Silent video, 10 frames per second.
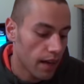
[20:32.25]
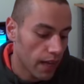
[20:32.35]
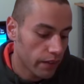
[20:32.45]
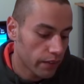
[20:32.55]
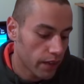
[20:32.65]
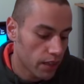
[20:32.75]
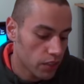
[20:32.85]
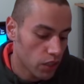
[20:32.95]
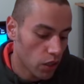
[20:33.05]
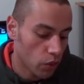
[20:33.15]
And
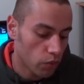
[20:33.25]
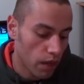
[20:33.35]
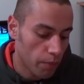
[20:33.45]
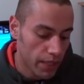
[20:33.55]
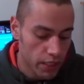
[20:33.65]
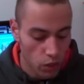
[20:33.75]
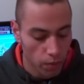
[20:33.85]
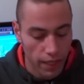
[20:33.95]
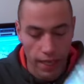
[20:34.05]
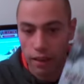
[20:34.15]
so I picked it up,
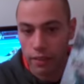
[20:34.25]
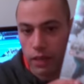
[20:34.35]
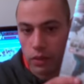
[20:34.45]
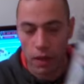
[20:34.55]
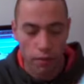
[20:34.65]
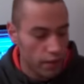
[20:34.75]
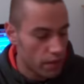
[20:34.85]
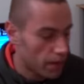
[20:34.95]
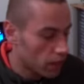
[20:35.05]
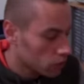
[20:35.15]
and again, I think it was about
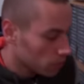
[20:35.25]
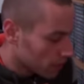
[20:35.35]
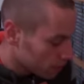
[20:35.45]
50p or something.